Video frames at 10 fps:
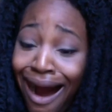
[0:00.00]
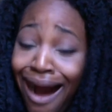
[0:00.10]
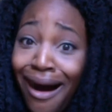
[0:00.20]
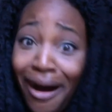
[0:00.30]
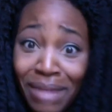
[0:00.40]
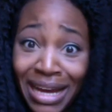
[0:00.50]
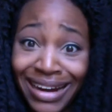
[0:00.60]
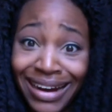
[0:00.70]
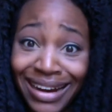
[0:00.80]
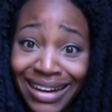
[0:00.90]
my
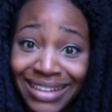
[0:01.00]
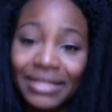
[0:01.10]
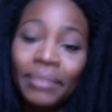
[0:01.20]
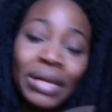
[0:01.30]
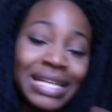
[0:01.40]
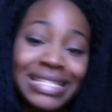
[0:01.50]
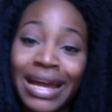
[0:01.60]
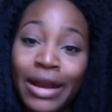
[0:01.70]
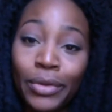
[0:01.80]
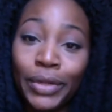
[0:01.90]
God. But it's
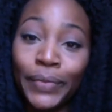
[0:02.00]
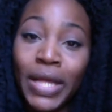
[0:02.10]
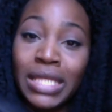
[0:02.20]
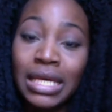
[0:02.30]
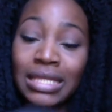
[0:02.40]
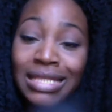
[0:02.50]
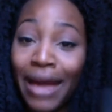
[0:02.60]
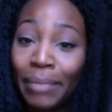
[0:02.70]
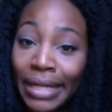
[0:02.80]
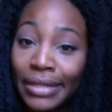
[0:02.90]
not heroin. It's
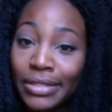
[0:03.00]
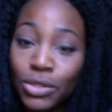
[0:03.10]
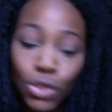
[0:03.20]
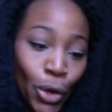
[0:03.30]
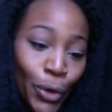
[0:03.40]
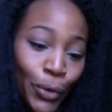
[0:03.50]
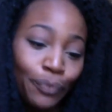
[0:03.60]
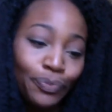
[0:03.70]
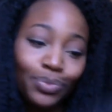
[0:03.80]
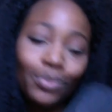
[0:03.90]
diabetes. So
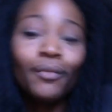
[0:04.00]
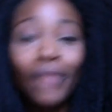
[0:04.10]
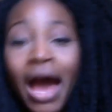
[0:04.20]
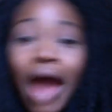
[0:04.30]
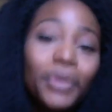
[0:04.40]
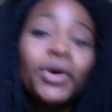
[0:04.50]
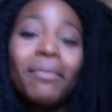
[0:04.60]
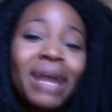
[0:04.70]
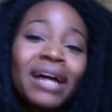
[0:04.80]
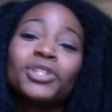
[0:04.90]
I don't know.
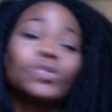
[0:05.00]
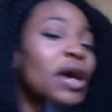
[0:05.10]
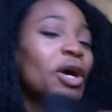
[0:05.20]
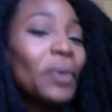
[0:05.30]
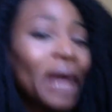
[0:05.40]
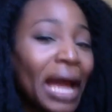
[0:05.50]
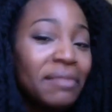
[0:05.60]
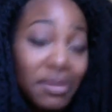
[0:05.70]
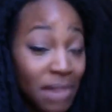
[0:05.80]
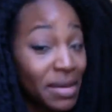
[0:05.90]
I'm not going to try cocaine,
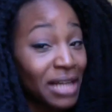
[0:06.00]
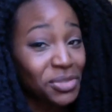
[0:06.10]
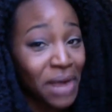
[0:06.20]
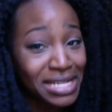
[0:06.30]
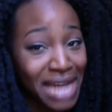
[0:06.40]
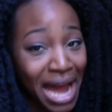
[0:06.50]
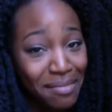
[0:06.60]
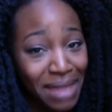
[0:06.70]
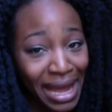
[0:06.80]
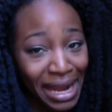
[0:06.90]
but maybe I'll try
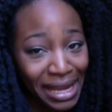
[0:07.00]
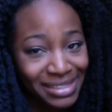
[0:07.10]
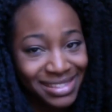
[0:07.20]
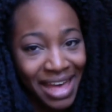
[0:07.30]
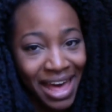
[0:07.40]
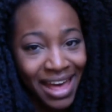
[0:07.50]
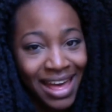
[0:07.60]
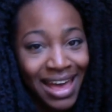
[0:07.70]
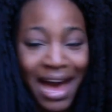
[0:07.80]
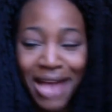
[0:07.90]
diabetes.
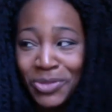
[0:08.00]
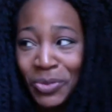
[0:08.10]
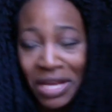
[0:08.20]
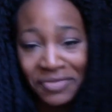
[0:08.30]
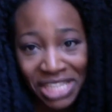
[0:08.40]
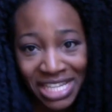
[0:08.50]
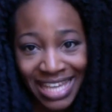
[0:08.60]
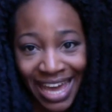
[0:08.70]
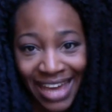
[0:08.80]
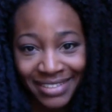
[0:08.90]
I do love
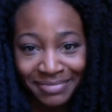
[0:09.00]
cheesecake.